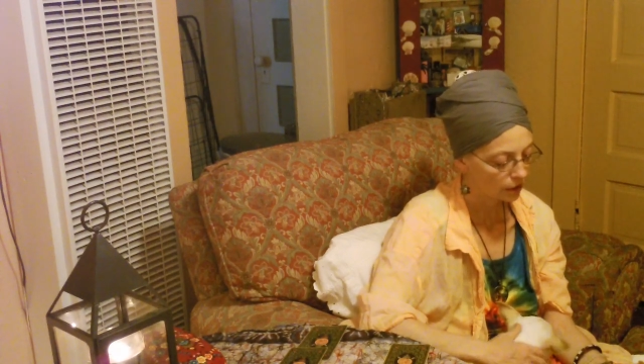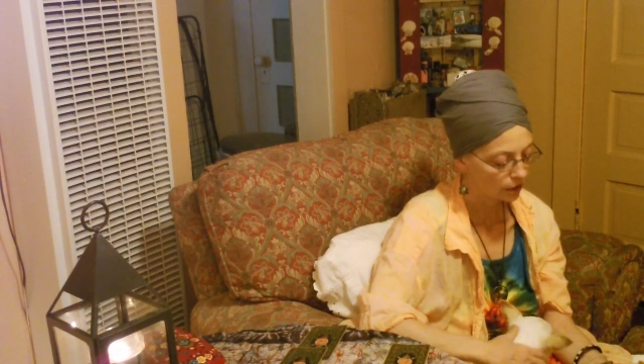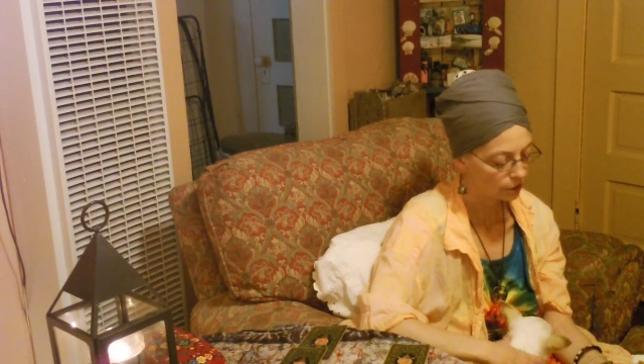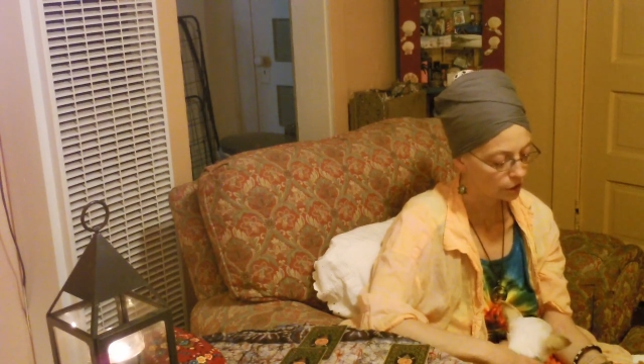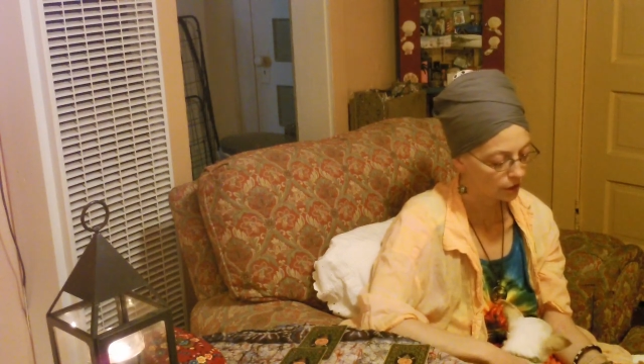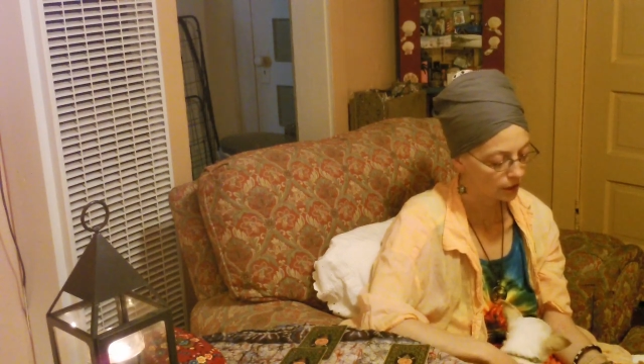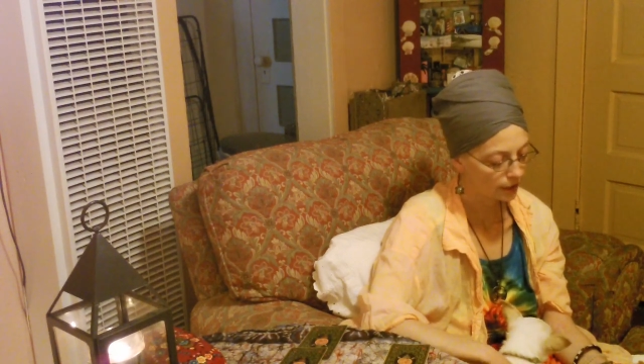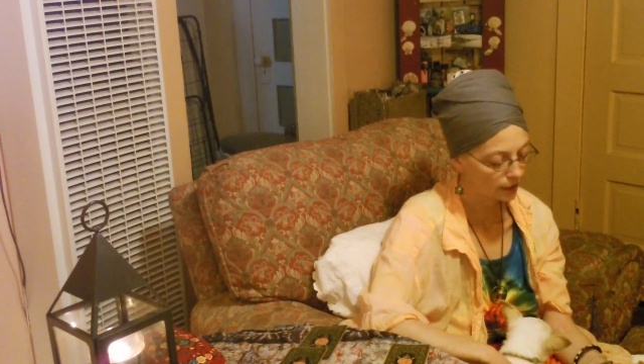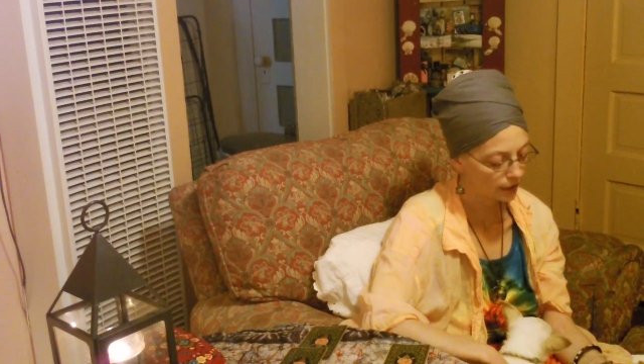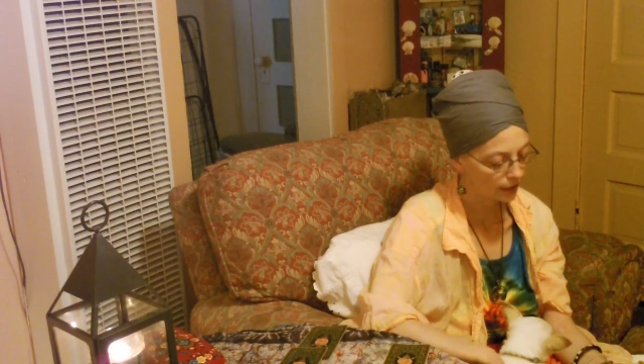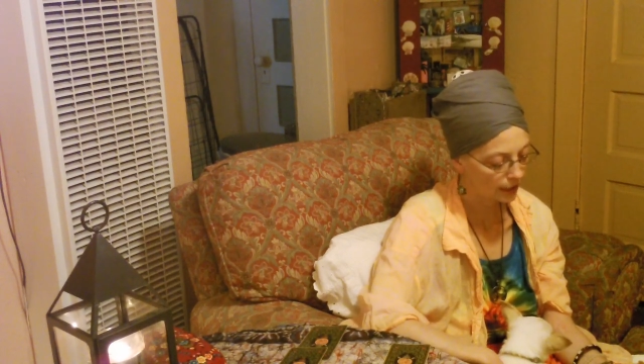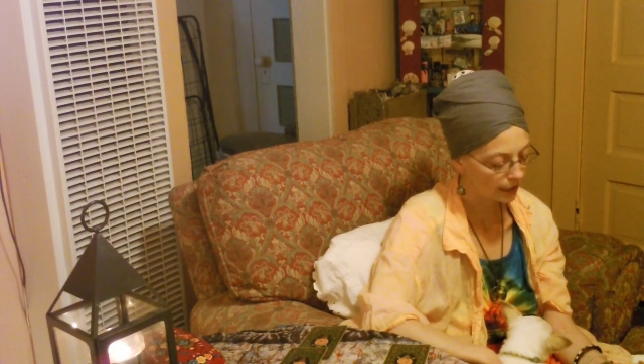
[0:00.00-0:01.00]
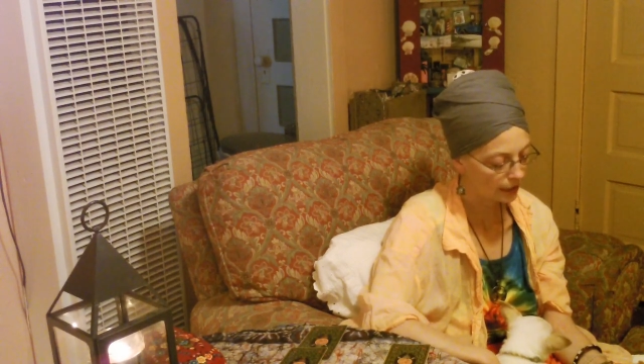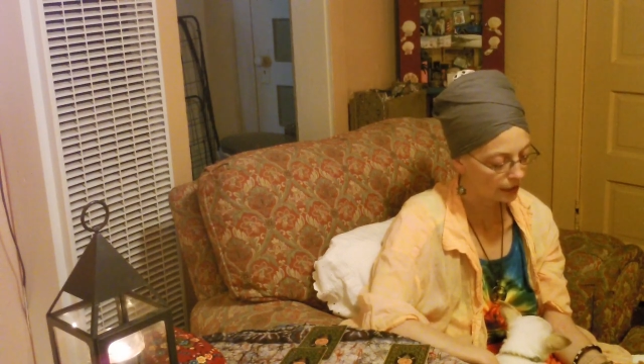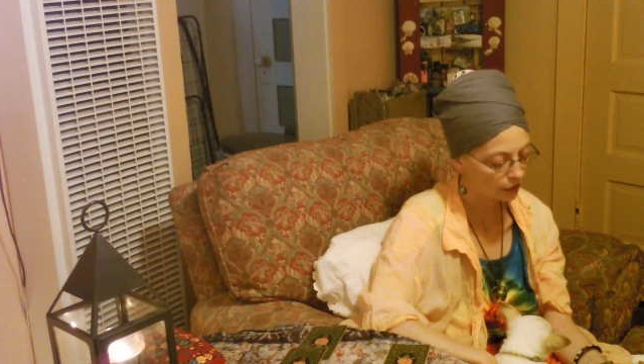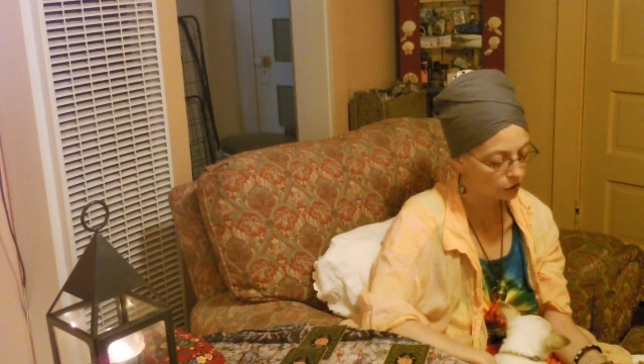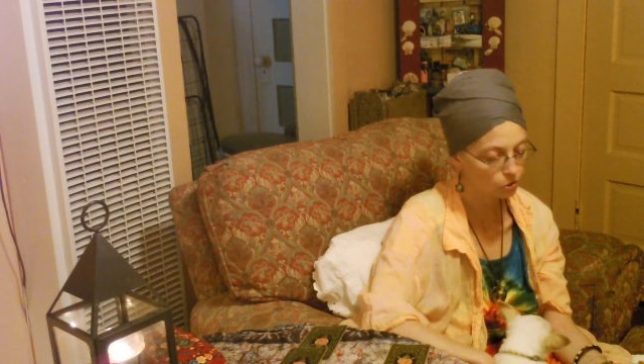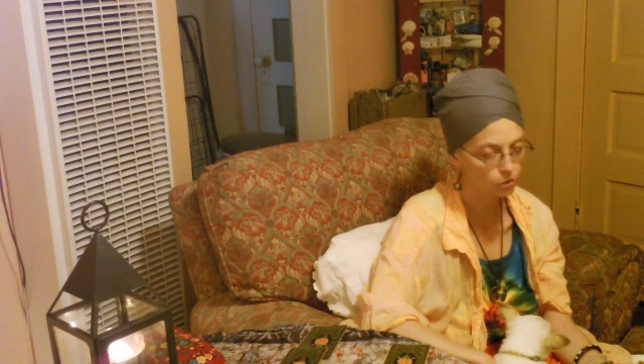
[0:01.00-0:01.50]
Urgency to gain
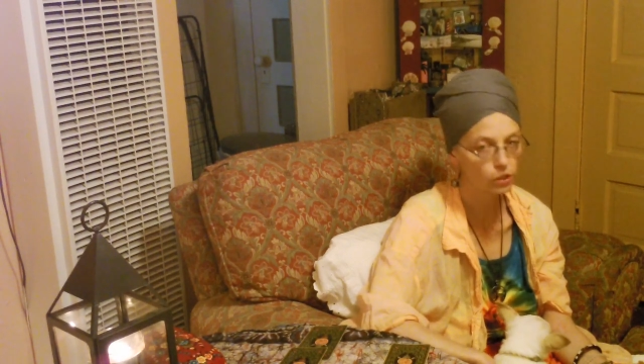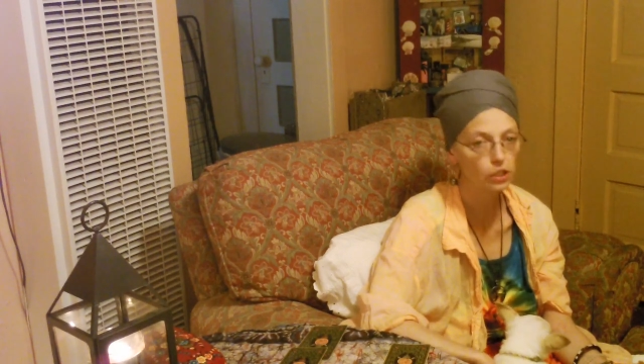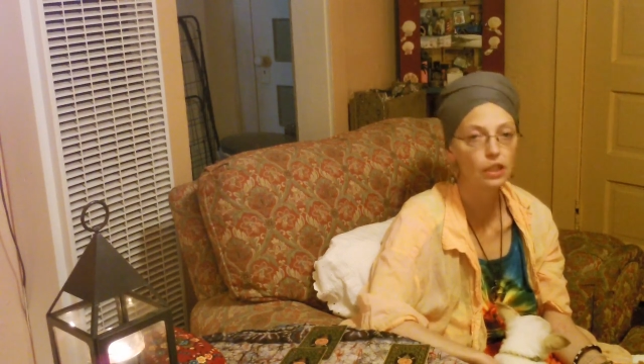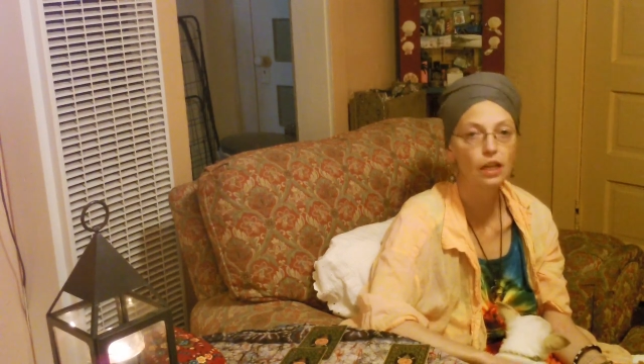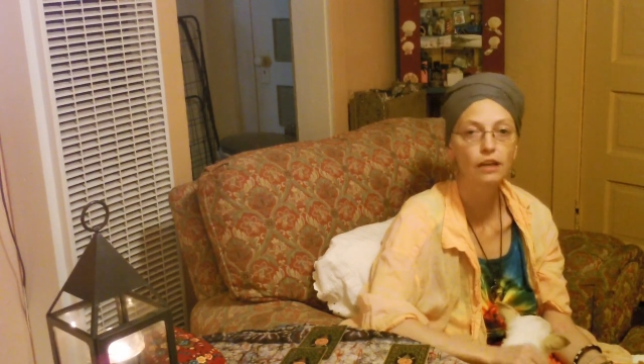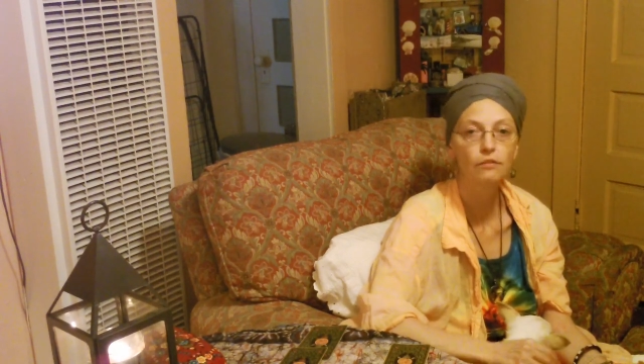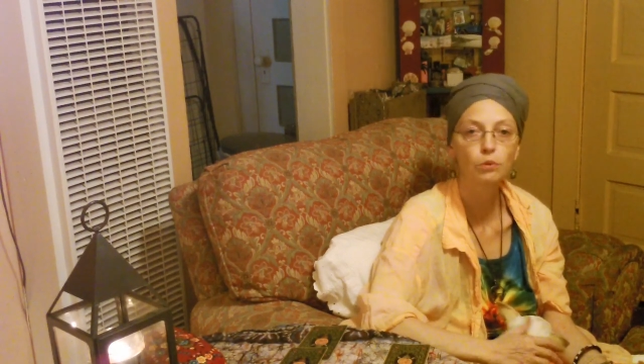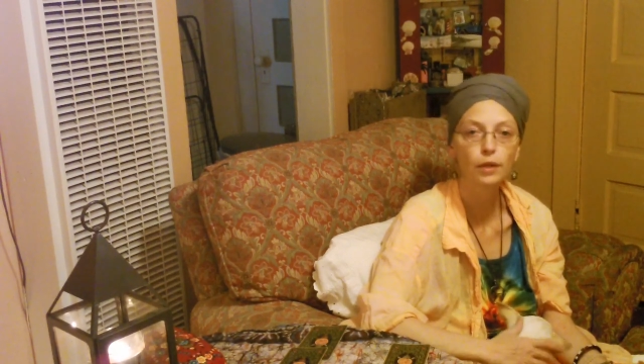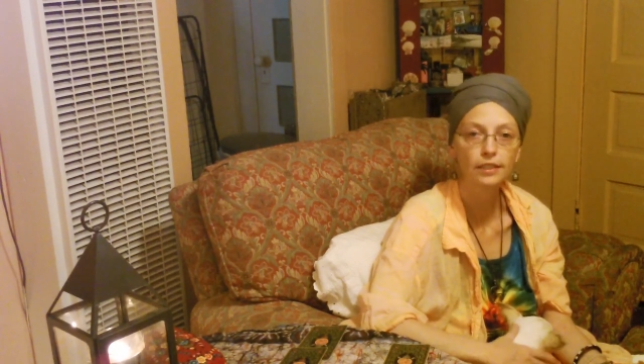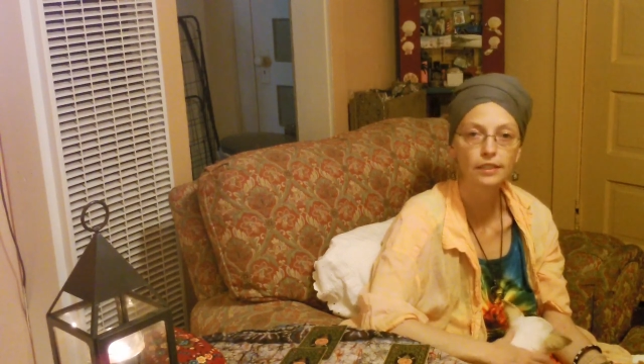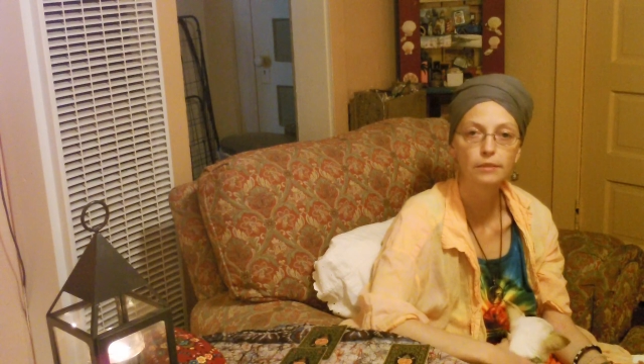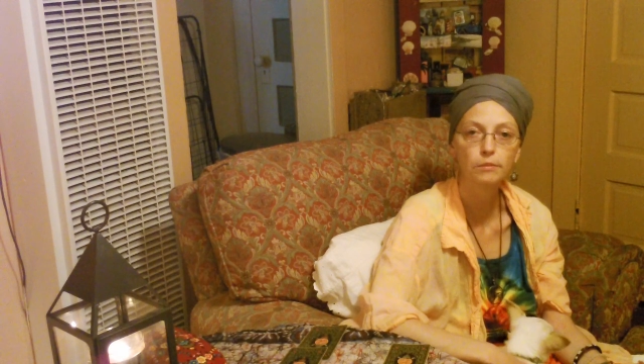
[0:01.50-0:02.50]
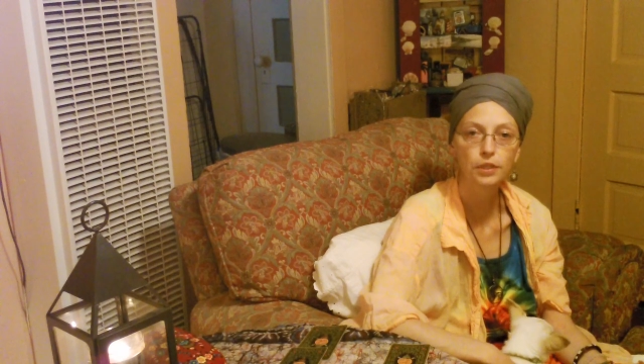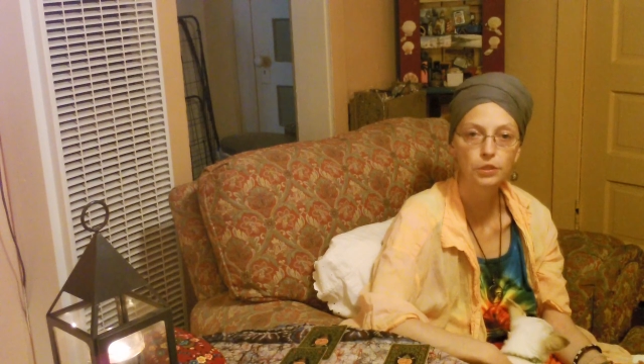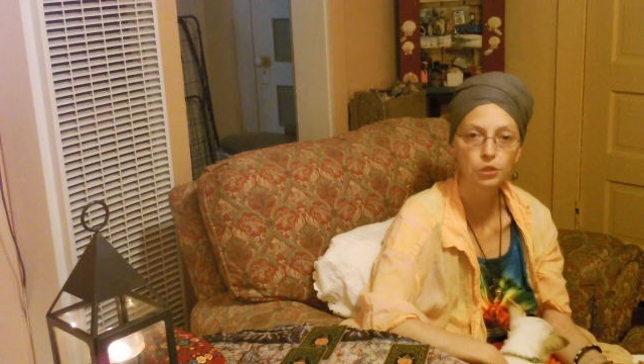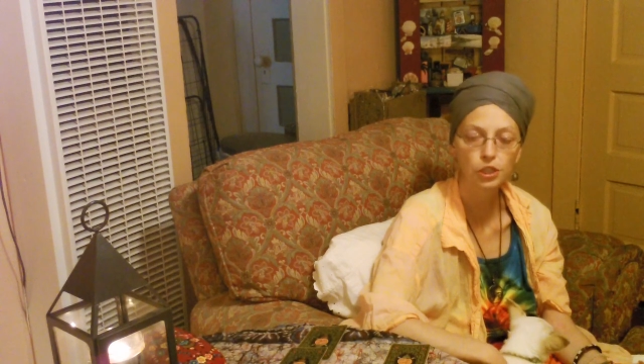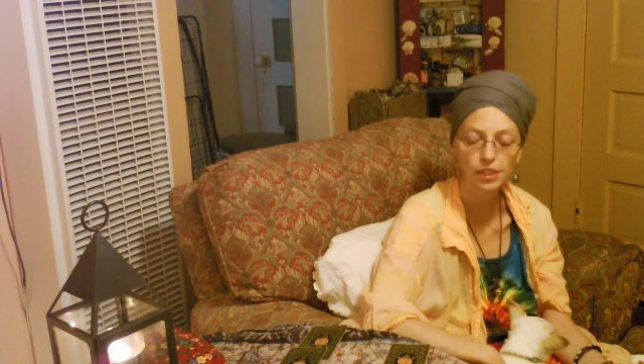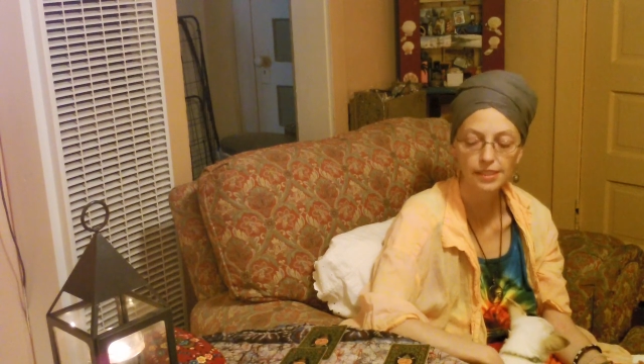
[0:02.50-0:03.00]
control of one's
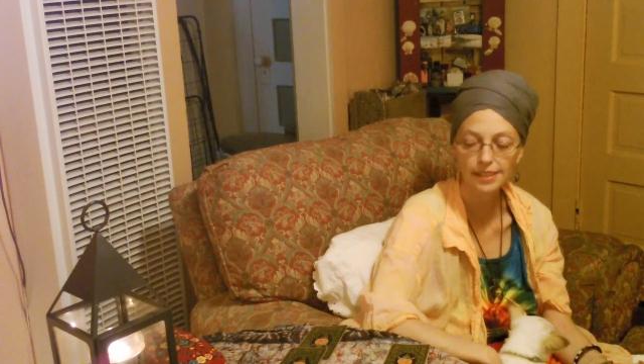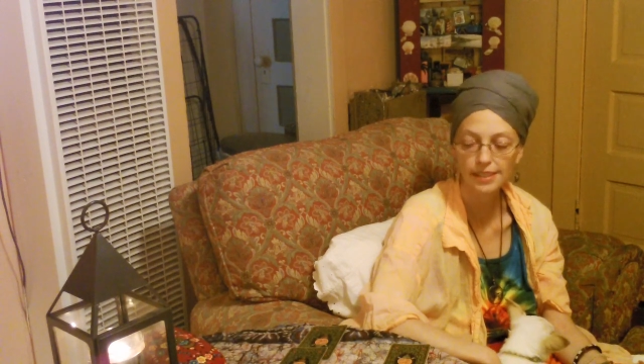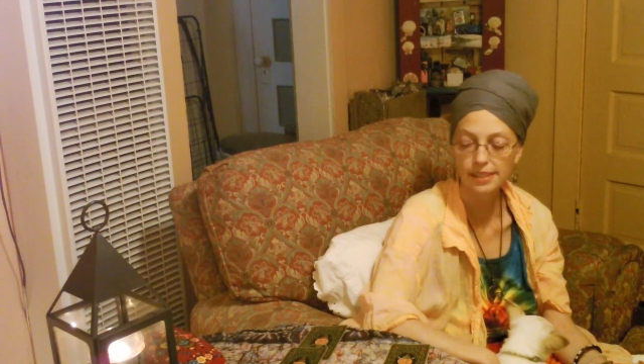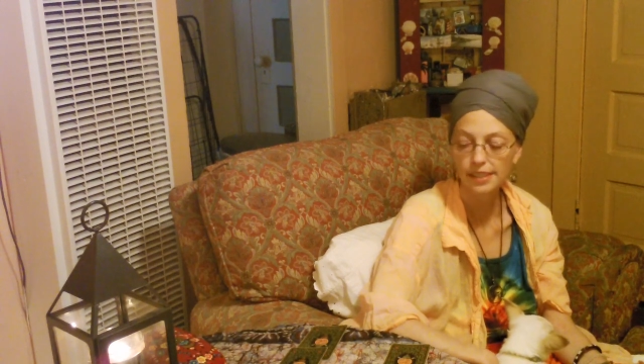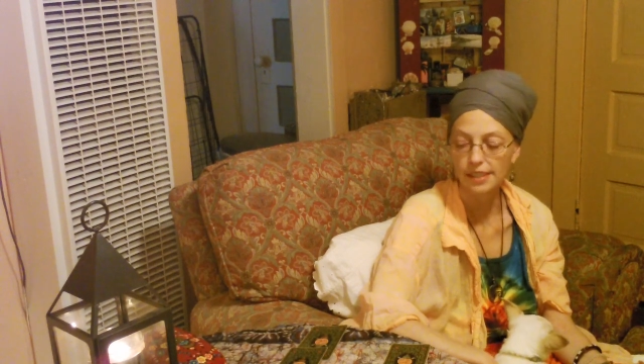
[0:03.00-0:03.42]
emotions.